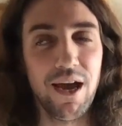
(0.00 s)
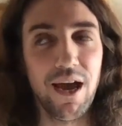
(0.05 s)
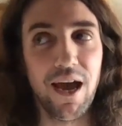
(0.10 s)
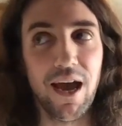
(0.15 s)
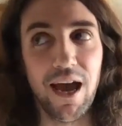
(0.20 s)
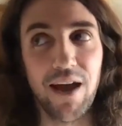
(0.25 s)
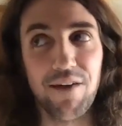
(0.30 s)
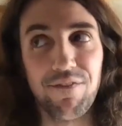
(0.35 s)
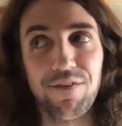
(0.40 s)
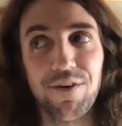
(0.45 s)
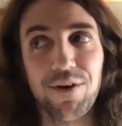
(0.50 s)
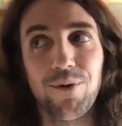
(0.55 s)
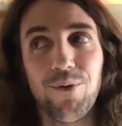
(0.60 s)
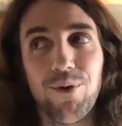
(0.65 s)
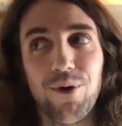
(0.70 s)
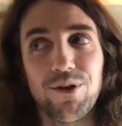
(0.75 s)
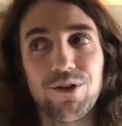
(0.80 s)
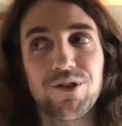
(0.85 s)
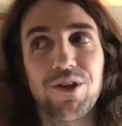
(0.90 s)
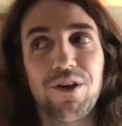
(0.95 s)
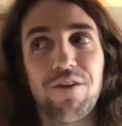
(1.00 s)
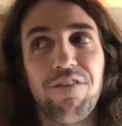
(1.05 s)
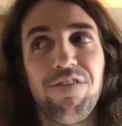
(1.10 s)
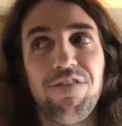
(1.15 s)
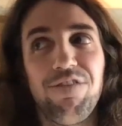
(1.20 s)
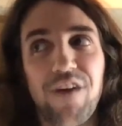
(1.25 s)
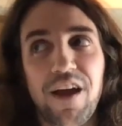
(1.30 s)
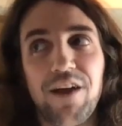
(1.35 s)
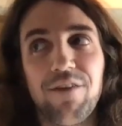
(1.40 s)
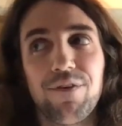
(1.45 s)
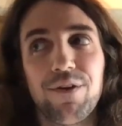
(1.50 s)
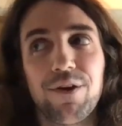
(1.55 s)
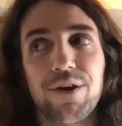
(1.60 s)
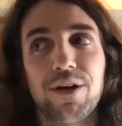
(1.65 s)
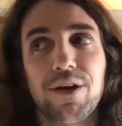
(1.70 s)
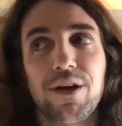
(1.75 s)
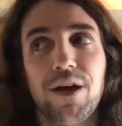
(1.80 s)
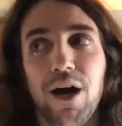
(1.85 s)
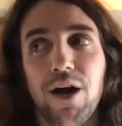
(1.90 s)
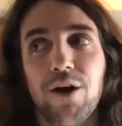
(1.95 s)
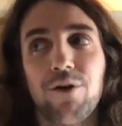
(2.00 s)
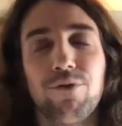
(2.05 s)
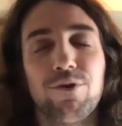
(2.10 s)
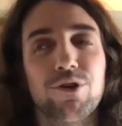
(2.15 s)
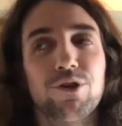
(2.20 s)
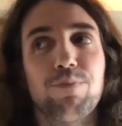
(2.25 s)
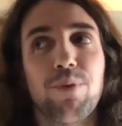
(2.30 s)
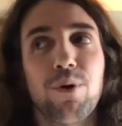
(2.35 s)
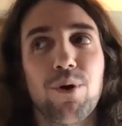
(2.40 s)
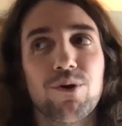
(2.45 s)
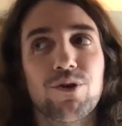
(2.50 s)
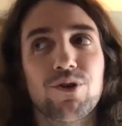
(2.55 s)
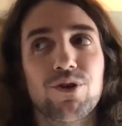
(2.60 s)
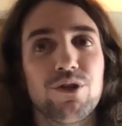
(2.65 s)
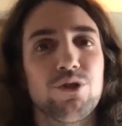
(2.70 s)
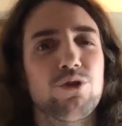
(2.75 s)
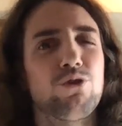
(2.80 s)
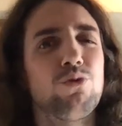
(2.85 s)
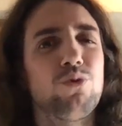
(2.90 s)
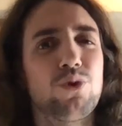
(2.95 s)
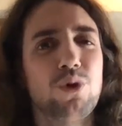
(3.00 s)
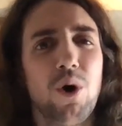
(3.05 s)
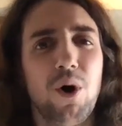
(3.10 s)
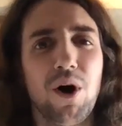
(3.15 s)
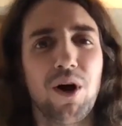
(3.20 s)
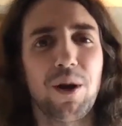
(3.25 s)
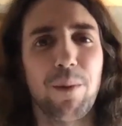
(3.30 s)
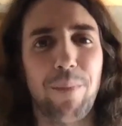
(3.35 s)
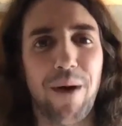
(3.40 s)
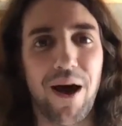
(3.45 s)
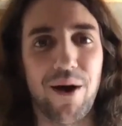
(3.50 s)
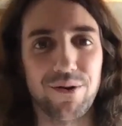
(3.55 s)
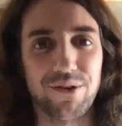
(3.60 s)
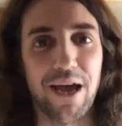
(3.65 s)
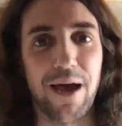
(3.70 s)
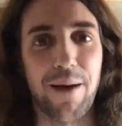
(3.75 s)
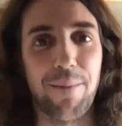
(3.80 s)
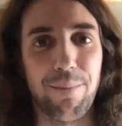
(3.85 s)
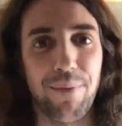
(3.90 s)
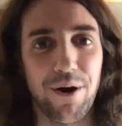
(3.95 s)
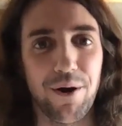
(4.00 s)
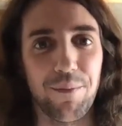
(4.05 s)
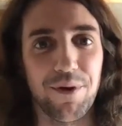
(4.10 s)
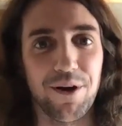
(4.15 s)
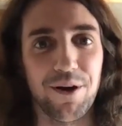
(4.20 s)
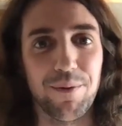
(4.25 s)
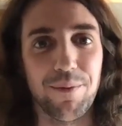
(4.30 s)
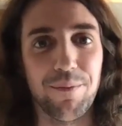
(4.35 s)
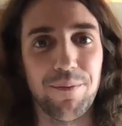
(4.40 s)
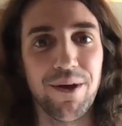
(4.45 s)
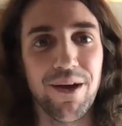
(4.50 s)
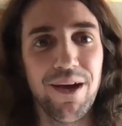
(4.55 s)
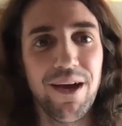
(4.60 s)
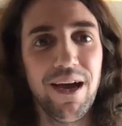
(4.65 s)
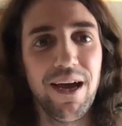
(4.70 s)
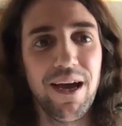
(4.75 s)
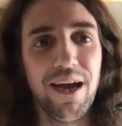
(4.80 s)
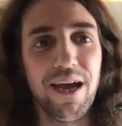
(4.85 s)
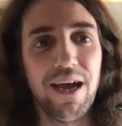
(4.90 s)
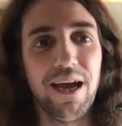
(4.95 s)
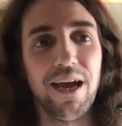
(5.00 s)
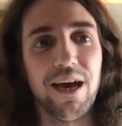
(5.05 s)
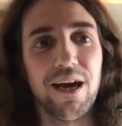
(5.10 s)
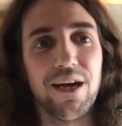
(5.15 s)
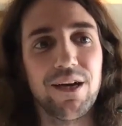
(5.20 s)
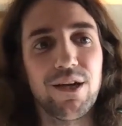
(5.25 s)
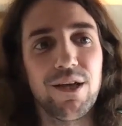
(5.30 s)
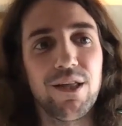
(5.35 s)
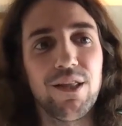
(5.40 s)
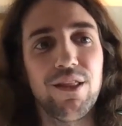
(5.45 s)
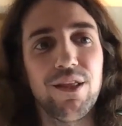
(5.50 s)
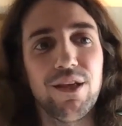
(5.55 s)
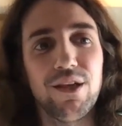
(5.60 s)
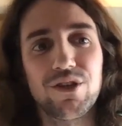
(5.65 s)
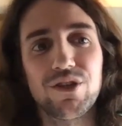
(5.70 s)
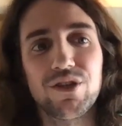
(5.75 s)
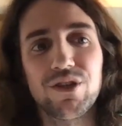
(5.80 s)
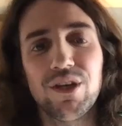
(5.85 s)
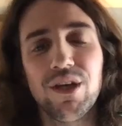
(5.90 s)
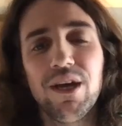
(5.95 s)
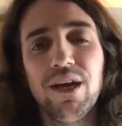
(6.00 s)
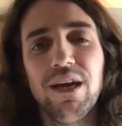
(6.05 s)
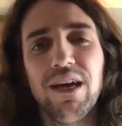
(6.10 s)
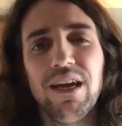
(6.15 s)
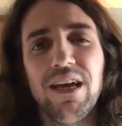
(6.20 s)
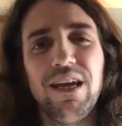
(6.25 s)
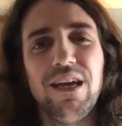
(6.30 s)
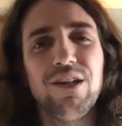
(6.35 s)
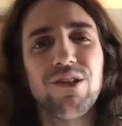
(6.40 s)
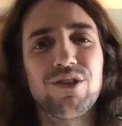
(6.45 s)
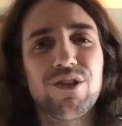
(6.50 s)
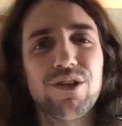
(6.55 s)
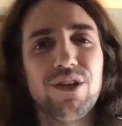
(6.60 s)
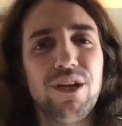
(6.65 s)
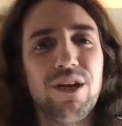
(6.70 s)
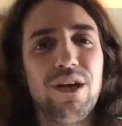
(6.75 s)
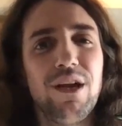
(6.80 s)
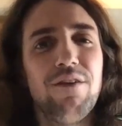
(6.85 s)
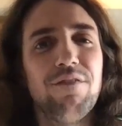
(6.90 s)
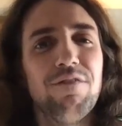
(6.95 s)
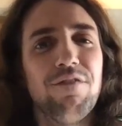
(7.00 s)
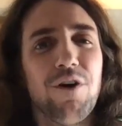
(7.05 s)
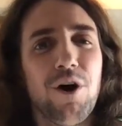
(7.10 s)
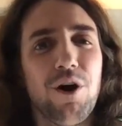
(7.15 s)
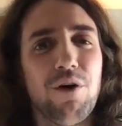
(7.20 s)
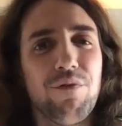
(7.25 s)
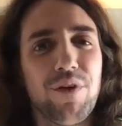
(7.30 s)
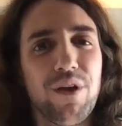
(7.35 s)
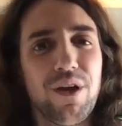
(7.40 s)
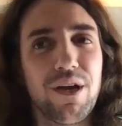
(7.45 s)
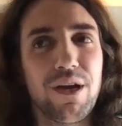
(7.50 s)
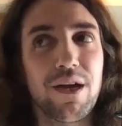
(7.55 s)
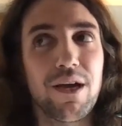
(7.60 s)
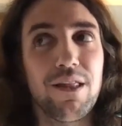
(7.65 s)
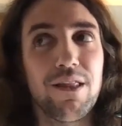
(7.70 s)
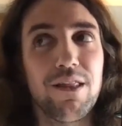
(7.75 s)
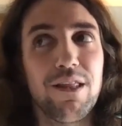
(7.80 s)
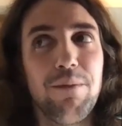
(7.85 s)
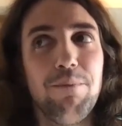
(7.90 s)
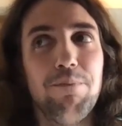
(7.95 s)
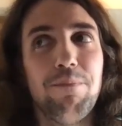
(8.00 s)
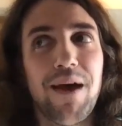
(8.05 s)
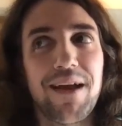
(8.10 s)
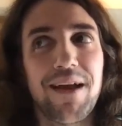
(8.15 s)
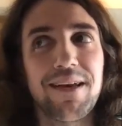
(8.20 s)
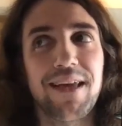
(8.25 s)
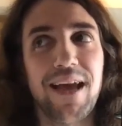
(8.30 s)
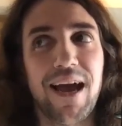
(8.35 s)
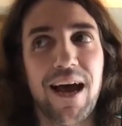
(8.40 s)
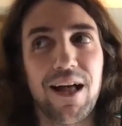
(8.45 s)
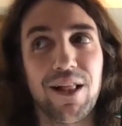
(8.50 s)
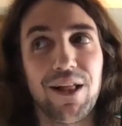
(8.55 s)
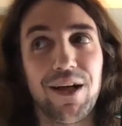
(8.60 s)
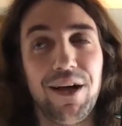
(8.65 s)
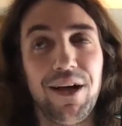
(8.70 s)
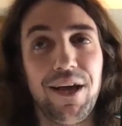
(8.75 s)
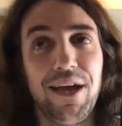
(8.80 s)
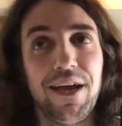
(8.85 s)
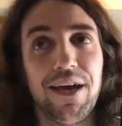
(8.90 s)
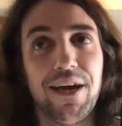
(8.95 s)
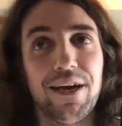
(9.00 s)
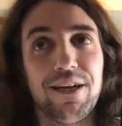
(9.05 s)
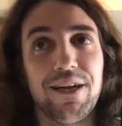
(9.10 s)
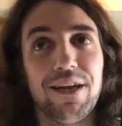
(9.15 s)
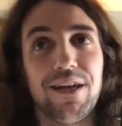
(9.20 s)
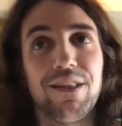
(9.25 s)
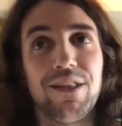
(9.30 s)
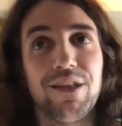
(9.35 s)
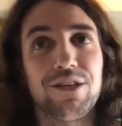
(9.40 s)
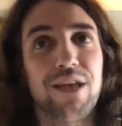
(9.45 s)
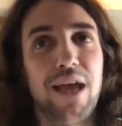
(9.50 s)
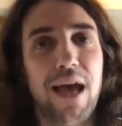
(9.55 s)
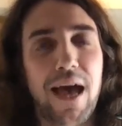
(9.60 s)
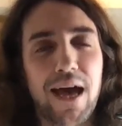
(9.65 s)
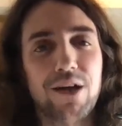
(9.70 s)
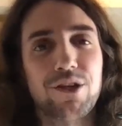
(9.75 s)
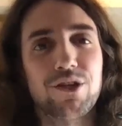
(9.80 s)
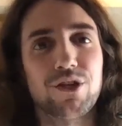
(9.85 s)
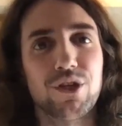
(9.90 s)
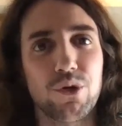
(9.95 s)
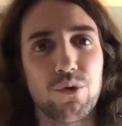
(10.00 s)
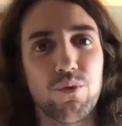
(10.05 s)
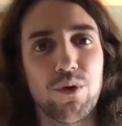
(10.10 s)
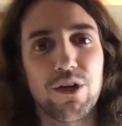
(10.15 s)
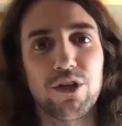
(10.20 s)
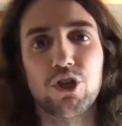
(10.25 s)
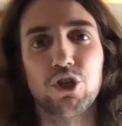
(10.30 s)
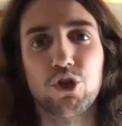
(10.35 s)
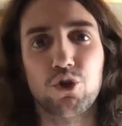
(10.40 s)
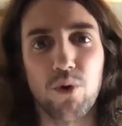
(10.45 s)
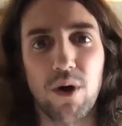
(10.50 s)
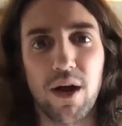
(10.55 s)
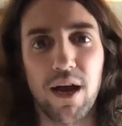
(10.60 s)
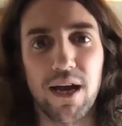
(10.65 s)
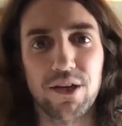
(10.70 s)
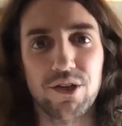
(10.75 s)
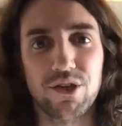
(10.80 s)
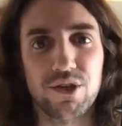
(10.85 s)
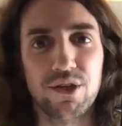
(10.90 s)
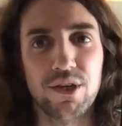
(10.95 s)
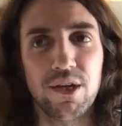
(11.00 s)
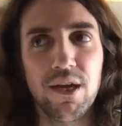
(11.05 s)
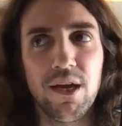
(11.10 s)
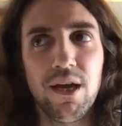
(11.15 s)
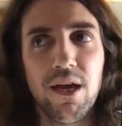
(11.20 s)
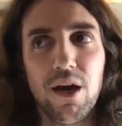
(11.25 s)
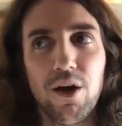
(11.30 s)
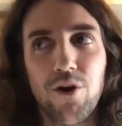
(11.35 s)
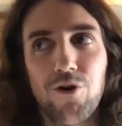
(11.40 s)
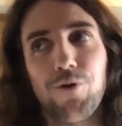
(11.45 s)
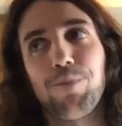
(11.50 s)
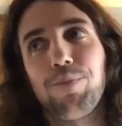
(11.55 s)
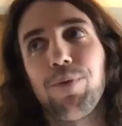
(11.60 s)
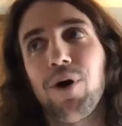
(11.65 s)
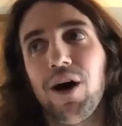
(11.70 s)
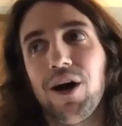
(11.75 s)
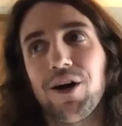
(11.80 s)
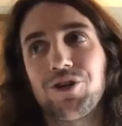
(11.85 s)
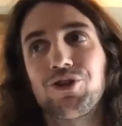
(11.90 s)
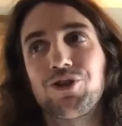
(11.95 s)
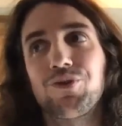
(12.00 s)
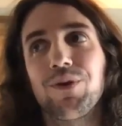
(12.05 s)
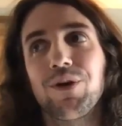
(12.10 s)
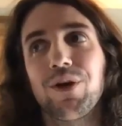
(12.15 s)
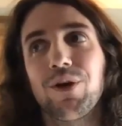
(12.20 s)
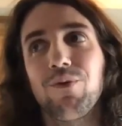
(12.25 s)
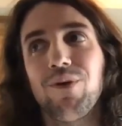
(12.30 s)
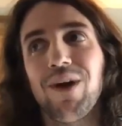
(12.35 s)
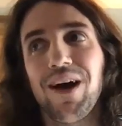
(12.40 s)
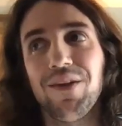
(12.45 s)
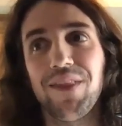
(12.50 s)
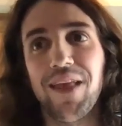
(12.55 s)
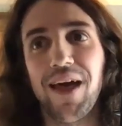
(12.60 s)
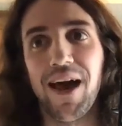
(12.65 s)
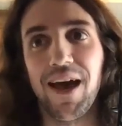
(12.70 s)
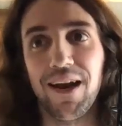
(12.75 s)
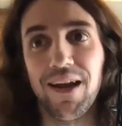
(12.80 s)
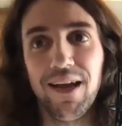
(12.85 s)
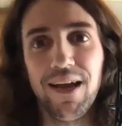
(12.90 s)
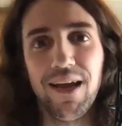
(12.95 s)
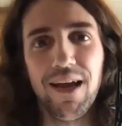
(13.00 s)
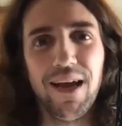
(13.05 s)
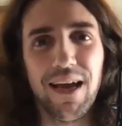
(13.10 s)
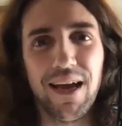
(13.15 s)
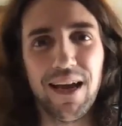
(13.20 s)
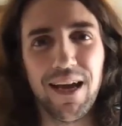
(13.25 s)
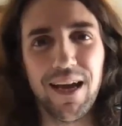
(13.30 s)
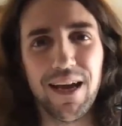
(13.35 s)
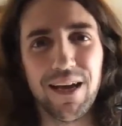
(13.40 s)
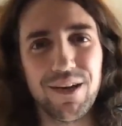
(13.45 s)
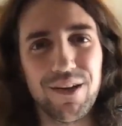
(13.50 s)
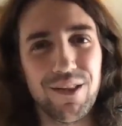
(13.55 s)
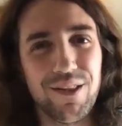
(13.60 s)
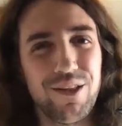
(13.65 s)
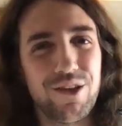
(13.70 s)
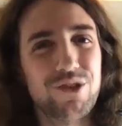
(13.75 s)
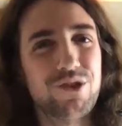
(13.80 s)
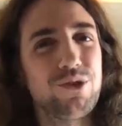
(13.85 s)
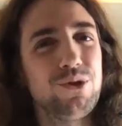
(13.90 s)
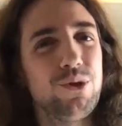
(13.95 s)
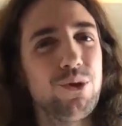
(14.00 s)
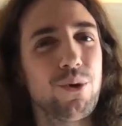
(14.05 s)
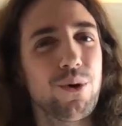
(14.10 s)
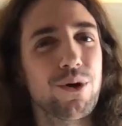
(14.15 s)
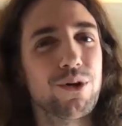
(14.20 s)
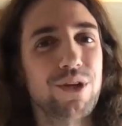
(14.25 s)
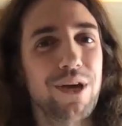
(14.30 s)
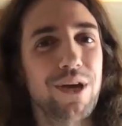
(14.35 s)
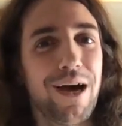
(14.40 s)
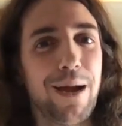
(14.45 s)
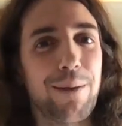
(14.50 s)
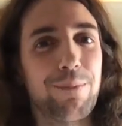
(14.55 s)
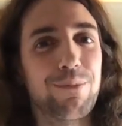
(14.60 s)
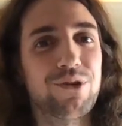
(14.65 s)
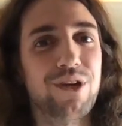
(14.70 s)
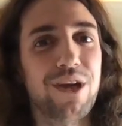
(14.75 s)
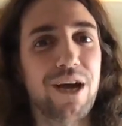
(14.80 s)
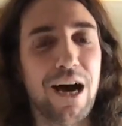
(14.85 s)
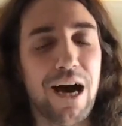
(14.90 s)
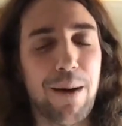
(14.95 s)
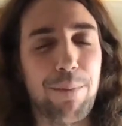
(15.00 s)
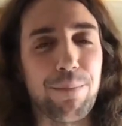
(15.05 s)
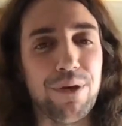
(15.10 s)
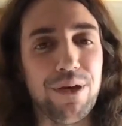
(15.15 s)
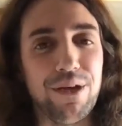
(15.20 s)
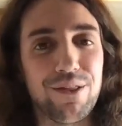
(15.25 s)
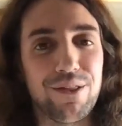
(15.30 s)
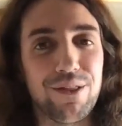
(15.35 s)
everyone's favorite congressperson to talk about at bare minimum, and this incident involving the Met Gala and the tax the rich dress, her posturing around that, and this New York Times copy.